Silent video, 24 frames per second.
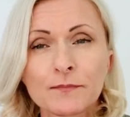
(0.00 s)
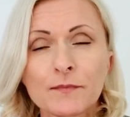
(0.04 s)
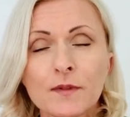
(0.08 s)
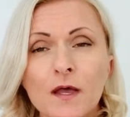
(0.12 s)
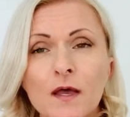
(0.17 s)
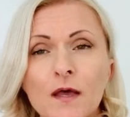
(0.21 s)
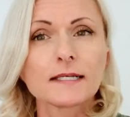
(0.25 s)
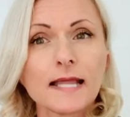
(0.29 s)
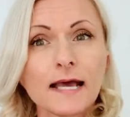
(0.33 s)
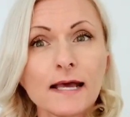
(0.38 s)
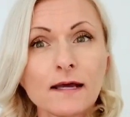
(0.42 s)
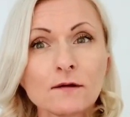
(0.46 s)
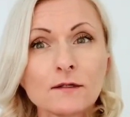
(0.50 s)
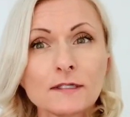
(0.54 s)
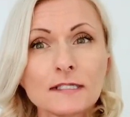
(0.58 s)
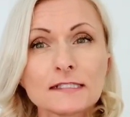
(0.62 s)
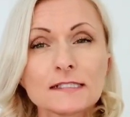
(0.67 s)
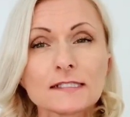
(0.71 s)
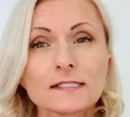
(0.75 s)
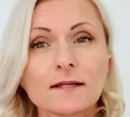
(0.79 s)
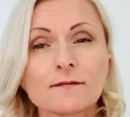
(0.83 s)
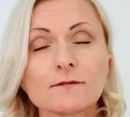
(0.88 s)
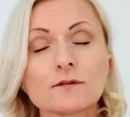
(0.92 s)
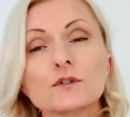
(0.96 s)
Now let's
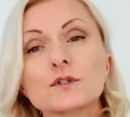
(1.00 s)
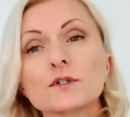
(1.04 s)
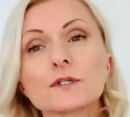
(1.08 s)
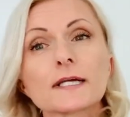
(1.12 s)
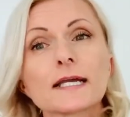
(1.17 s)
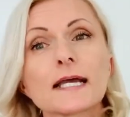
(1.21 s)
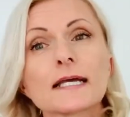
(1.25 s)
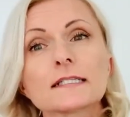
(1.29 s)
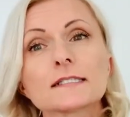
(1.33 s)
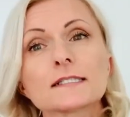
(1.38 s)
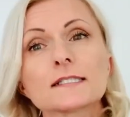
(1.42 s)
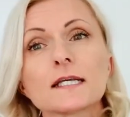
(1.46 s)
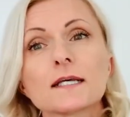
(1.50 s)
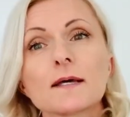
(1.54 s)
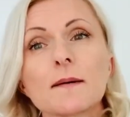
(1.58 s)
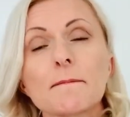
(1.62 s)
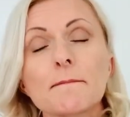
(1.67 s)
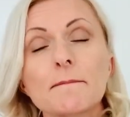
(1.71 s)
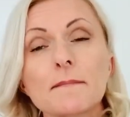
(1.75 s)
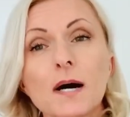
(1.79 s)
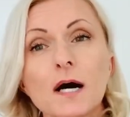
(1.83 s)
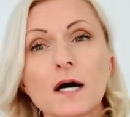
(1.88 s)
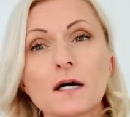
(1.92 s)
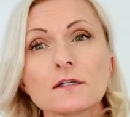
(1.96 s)
have a look at
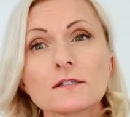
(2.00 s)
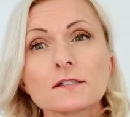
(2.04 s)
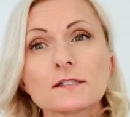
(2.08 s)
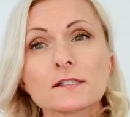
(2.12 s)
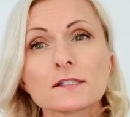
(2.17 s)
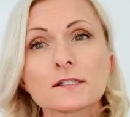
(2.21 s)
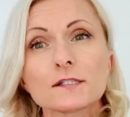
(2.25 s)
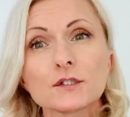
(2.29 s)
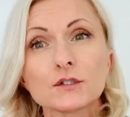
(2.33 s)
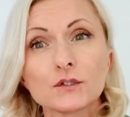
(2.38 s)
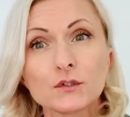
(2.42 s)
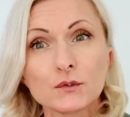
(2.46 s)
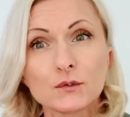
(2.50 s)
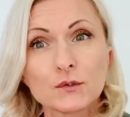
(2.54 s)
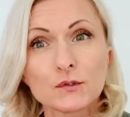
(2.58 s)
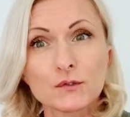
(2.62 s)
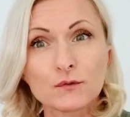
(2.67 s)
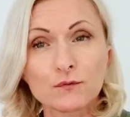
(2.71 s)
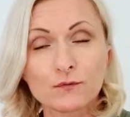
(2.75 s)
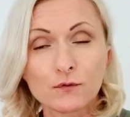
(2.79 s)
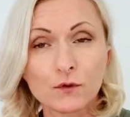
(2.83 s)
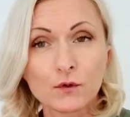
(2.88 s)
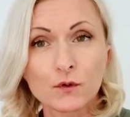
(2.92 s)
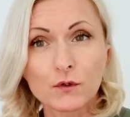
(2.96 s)
must, used
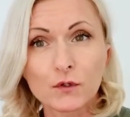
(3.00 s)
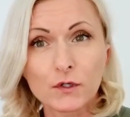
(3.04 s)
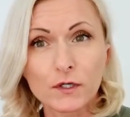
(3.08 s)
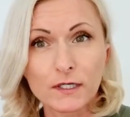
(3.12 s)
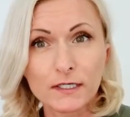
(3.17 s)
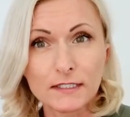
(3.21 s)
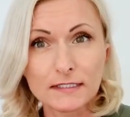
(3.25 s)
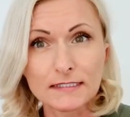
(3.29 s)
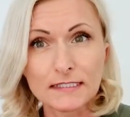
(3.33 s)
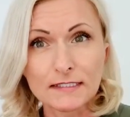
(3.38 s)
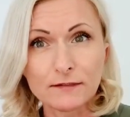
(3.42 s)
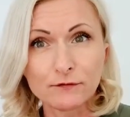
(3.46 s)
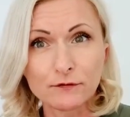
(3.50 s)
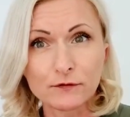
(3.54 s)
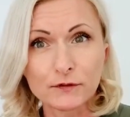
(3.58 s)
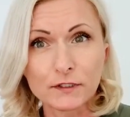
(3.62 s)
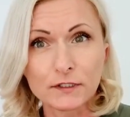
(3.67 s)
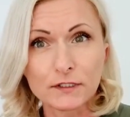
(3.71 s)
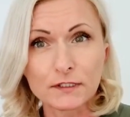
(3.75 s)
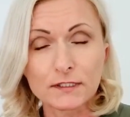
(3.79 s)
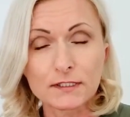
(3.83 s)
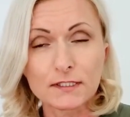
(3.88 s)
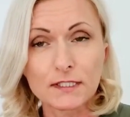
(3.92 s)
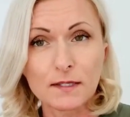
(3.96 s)
for a
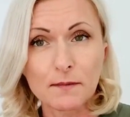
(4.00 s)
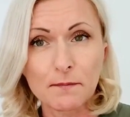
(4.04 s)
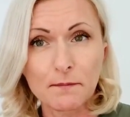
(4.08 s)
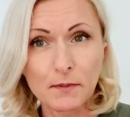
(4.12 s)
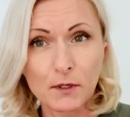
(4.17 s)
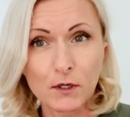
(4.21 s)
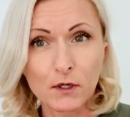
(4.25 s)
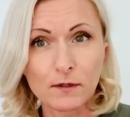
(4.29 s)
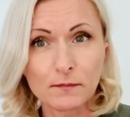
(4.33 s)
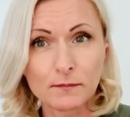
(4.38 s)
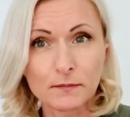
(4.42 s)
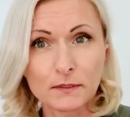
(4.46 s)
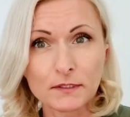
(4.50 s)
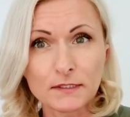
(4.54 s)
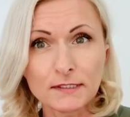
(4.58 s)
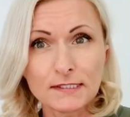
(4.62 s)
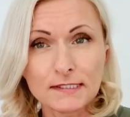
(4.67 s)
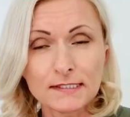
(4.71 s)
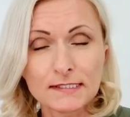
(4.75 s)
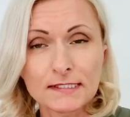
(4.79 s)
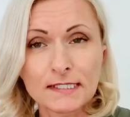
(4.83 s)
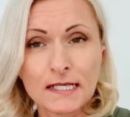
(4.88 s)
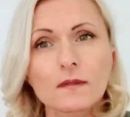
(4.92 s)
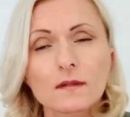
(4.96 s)
different
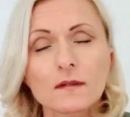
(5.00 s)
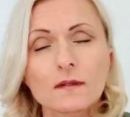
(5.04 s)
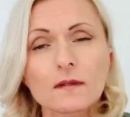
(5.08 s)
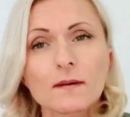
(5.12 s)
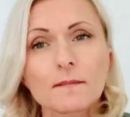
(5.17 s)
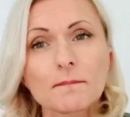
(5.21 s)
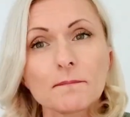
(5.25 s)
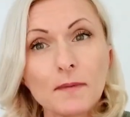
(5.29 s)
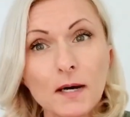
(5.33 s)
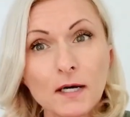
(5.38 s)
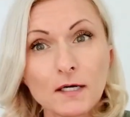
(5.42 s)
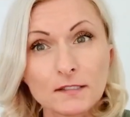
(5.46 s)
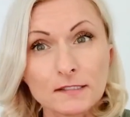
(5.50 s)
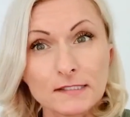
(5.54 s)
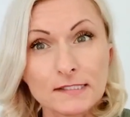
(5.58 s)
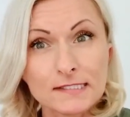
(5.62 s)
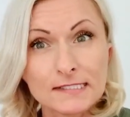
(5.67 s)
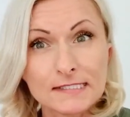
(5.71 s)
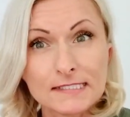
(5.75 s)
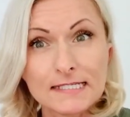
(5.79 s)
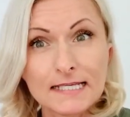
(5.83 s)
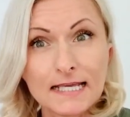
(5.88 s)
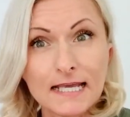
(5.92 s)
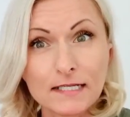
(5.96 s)
purpose.
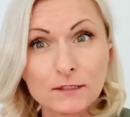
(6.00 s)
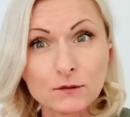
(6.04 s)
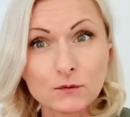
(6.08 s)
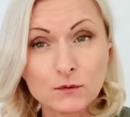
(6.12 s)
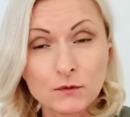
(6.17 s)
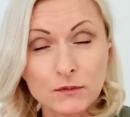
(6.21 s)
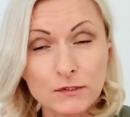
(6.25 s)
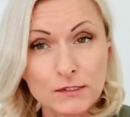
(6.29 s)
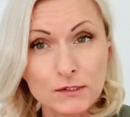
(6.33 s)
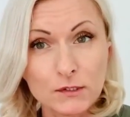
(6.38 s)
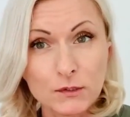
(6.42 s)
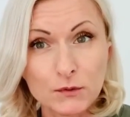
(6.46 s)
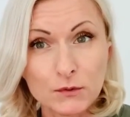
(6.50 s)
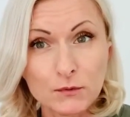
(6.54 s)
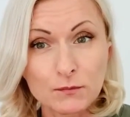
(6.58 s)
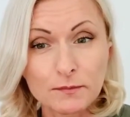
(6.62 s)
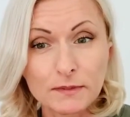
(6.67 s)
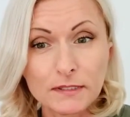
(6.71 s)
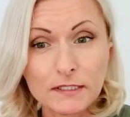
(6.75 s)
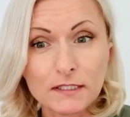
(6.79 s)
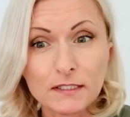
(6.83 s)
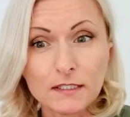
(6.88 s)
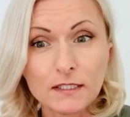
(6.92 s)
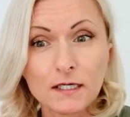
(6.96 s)
Must can also
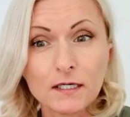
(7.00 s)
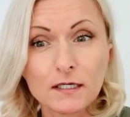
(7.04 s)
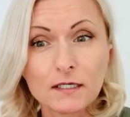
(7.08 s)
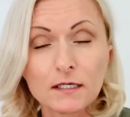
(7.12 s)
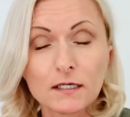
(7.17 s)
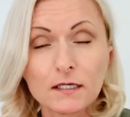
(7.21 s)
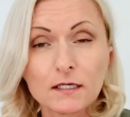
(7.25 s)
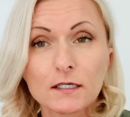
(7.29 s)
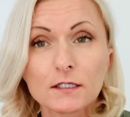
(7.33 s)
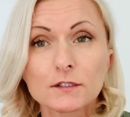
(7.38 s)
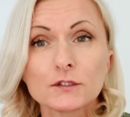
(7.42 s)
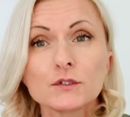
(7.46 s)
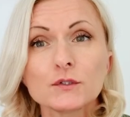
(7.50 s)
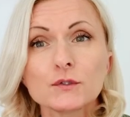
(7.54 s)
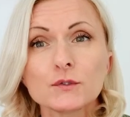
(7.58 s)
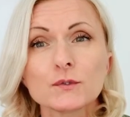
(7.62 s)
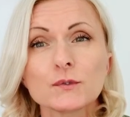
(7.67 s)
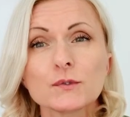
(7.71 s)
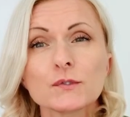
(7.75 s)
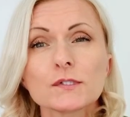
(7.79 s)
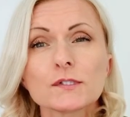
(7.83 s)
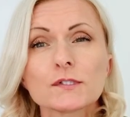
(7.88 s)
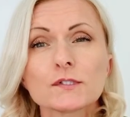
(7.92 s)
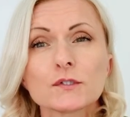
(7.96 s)
be
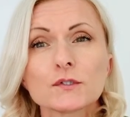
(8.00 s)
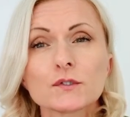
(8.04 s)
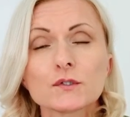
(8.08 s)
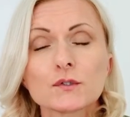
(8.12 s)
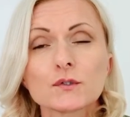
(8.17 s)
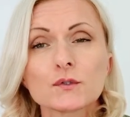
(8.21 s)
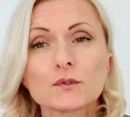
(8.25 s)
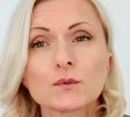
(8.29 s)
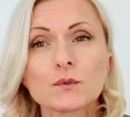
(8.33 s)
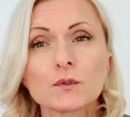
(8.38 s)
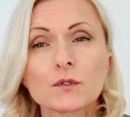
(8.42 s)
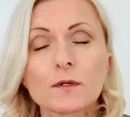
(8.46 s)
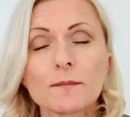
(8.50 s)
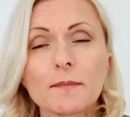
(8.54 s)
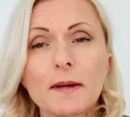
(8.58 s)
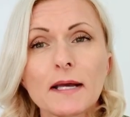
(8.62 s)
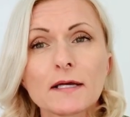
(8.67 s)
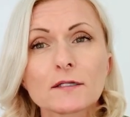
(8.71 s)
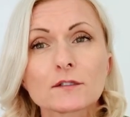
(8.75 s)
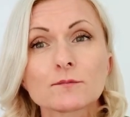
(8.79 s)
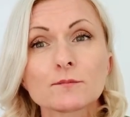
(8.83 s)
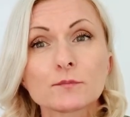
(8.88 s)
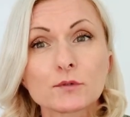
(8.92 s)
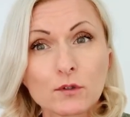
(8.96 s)
used to talk about
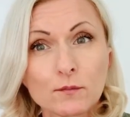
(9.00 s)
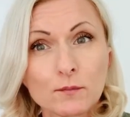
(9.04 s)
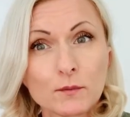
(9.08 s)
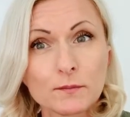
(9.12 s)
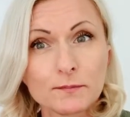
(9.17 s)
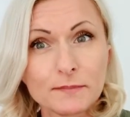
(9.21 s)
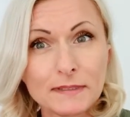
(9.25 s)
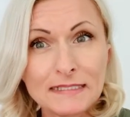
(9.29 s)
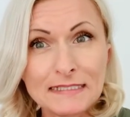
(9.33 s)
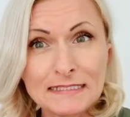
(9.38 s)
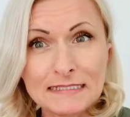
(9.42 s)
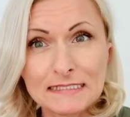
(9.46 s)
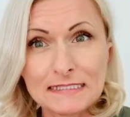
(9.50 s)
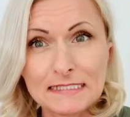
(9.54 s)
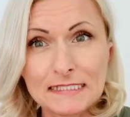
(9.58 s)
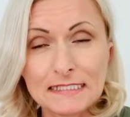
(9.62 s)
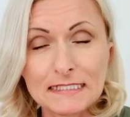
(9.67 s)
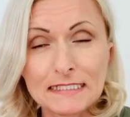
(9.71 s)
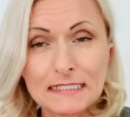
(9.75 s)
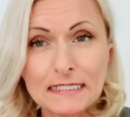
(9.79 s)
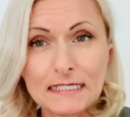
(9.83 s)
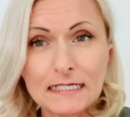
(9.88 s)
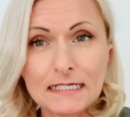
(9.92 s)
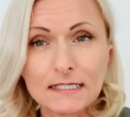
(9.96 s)

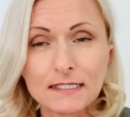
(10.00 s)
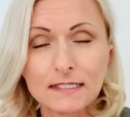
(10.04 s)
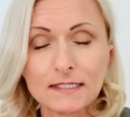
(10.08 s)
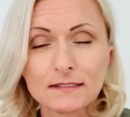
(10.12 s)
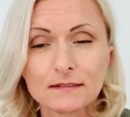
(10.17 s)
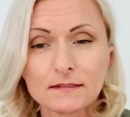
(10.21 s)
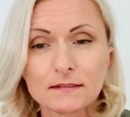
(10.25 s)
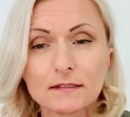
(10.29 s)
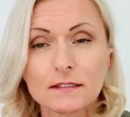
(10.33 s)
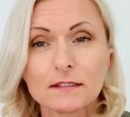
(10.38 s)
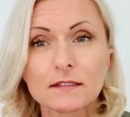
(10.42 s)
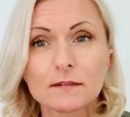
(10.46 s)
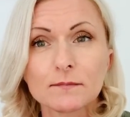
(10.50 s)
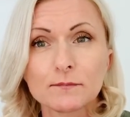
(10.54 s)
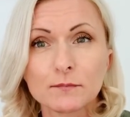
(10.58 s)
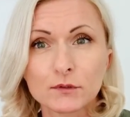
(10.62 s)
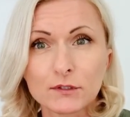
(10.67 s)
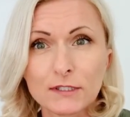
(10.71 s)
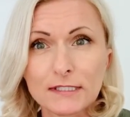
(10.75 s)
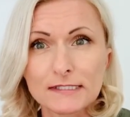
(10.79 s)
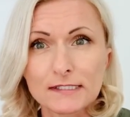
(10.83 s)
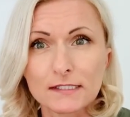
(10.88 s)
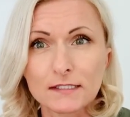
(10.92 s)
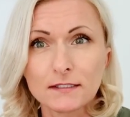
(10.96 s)
probability in the
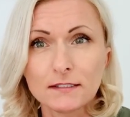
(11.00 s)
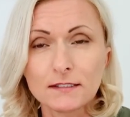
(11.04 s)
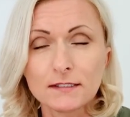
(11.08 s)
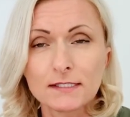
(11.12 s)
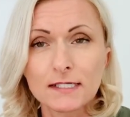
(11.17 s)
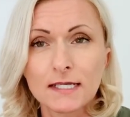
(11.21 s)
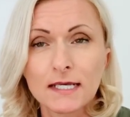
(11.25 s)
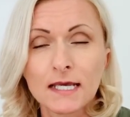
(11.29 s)
present.